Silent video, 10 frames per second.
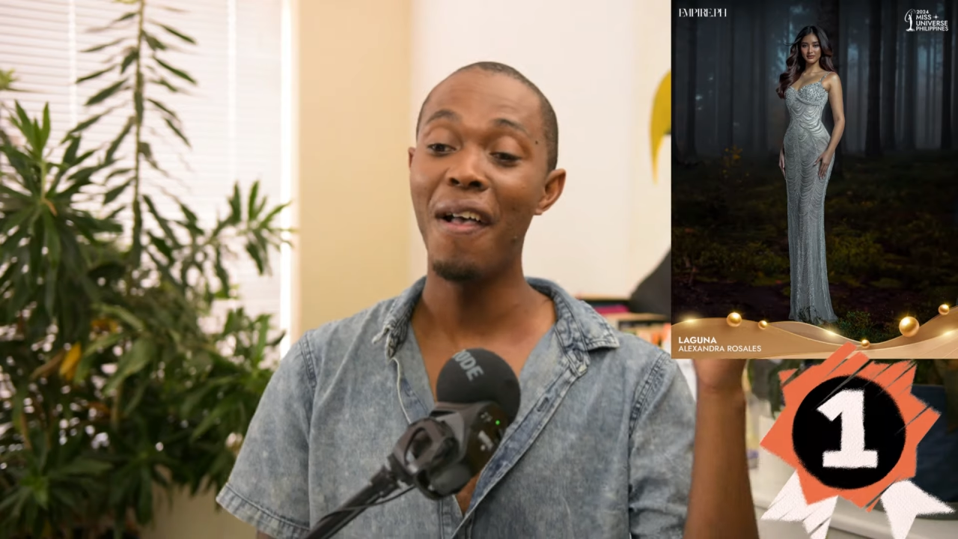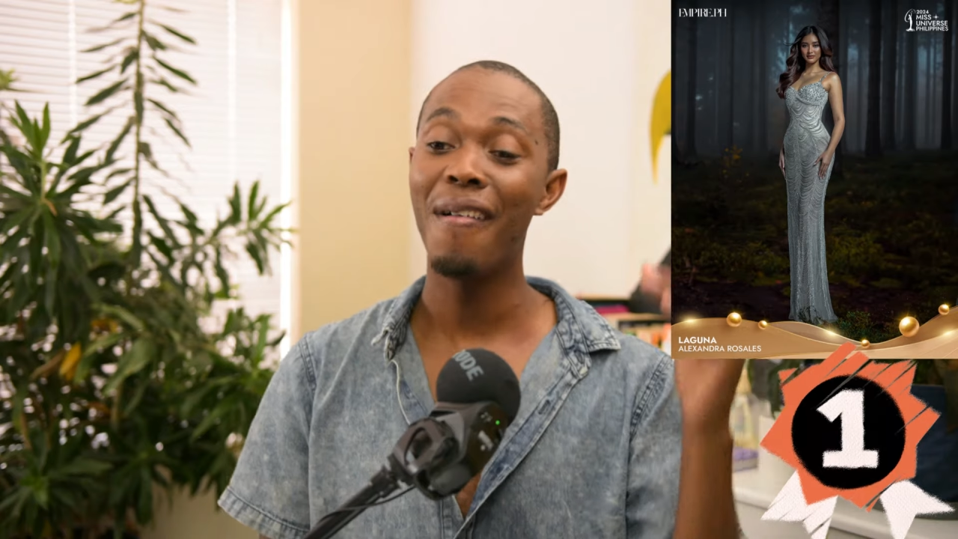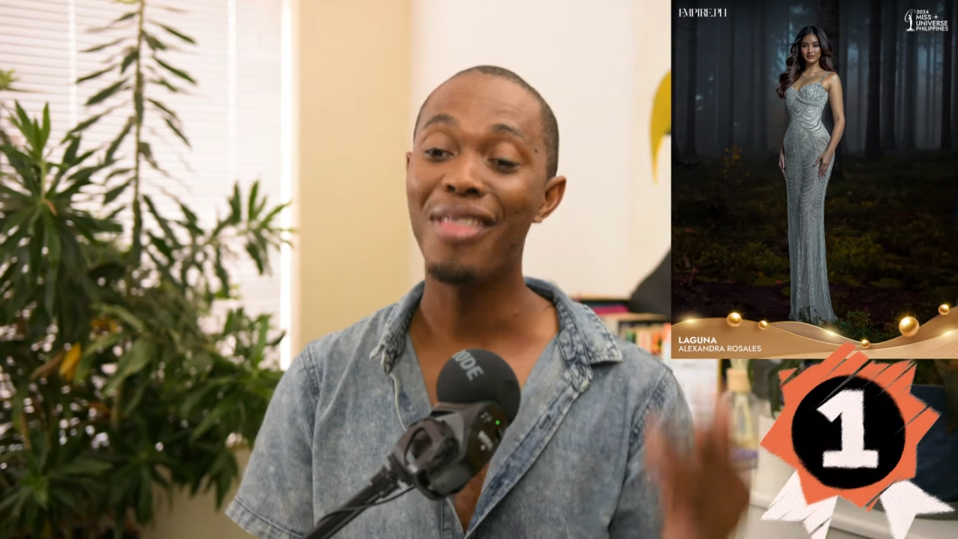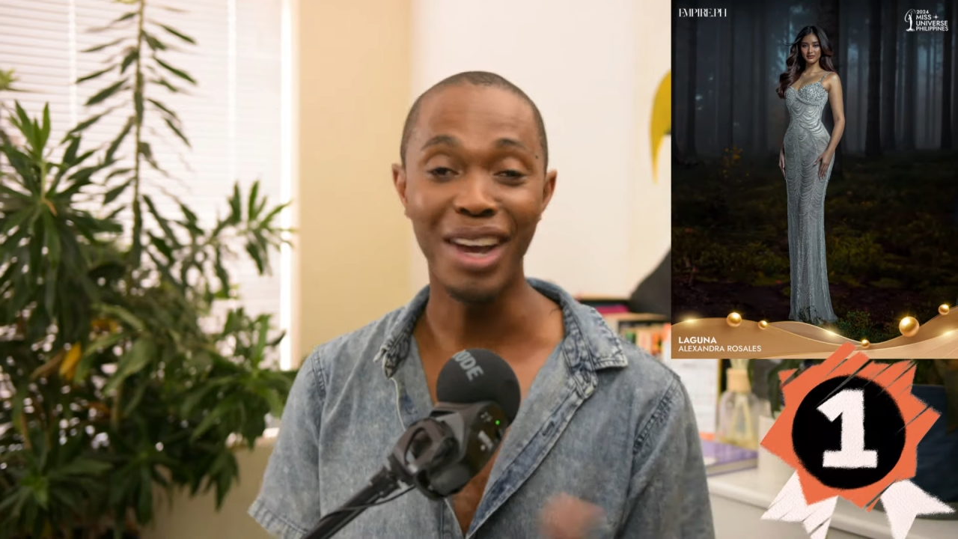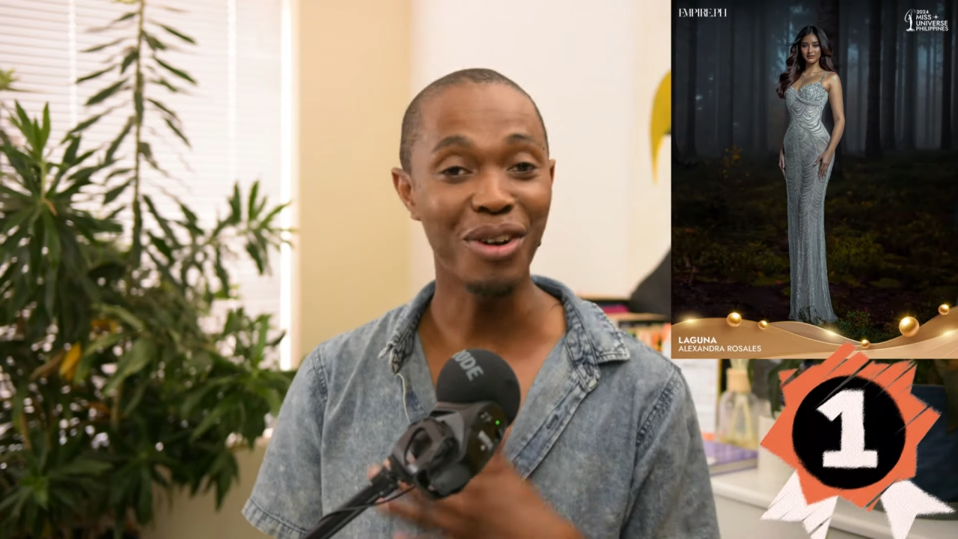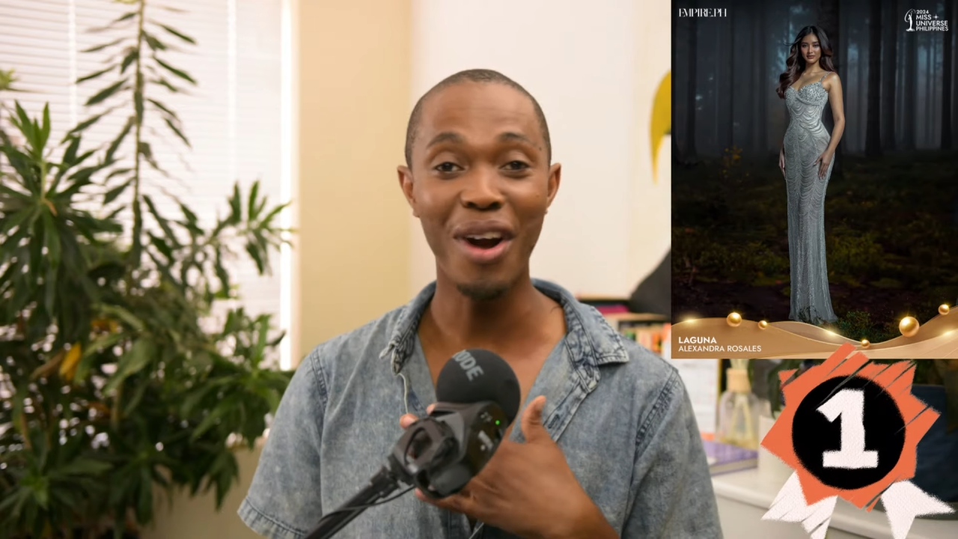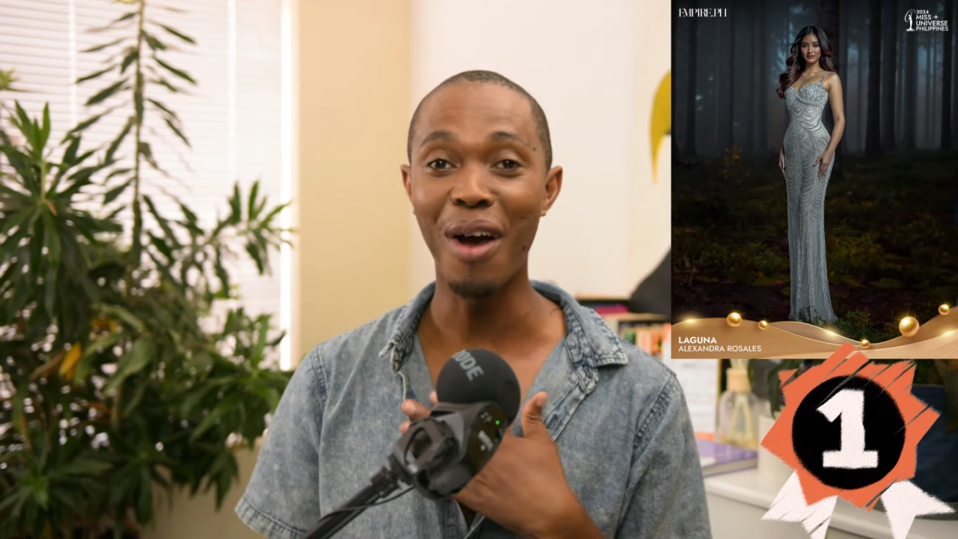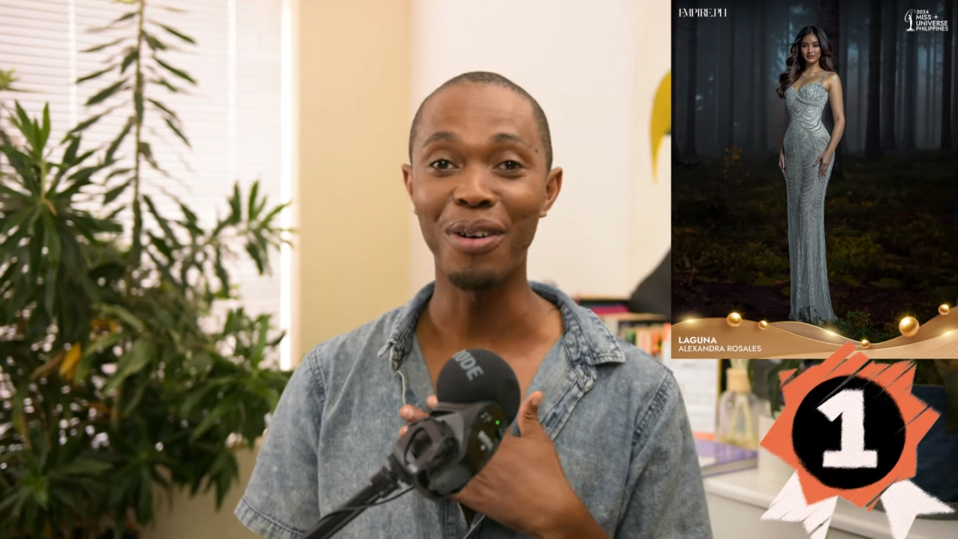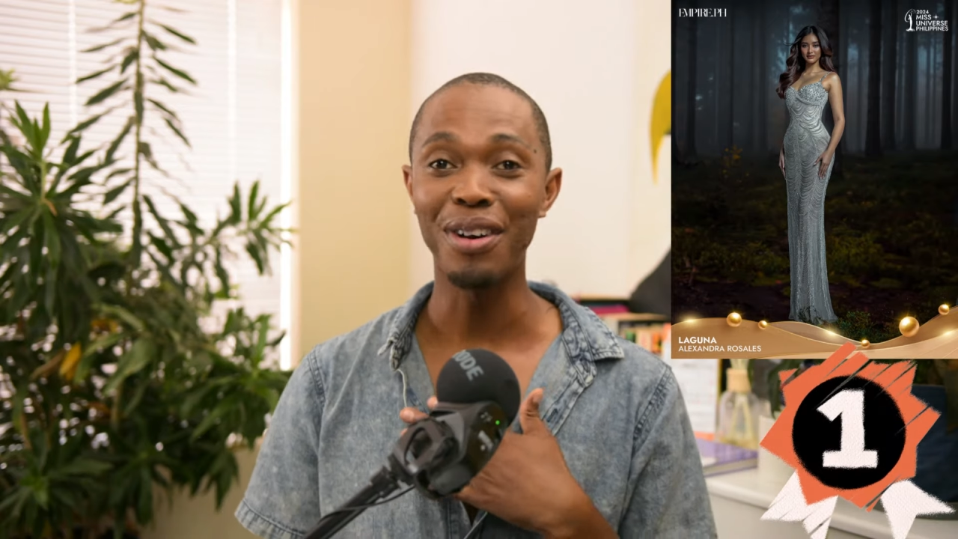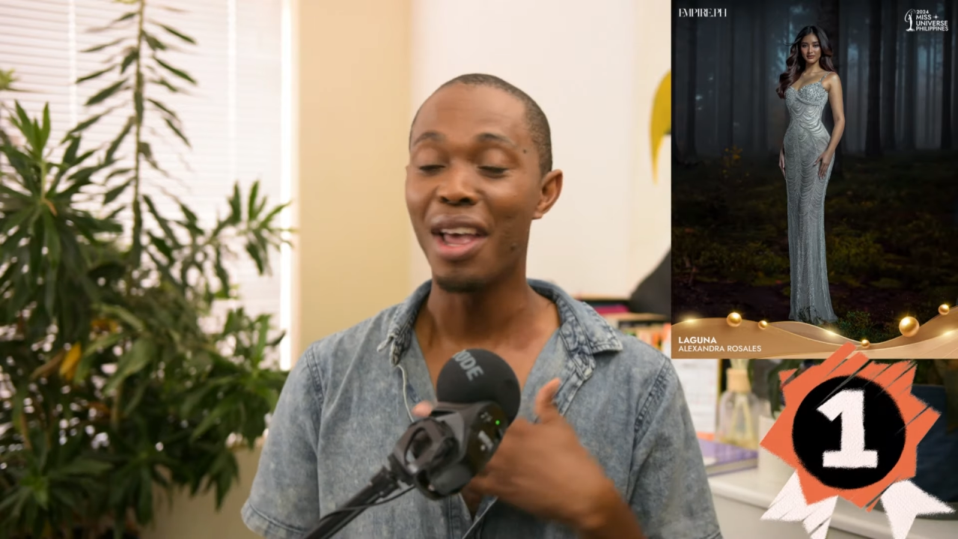the
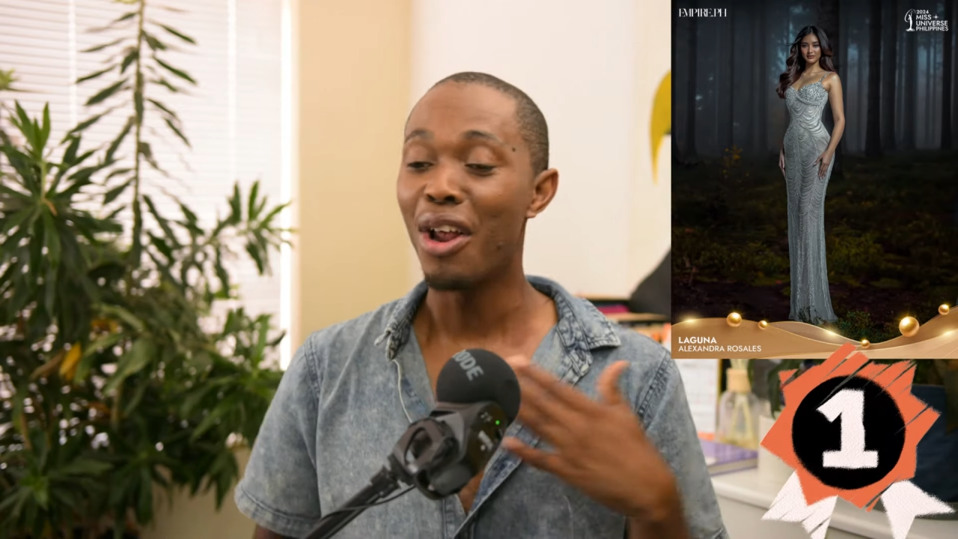crown.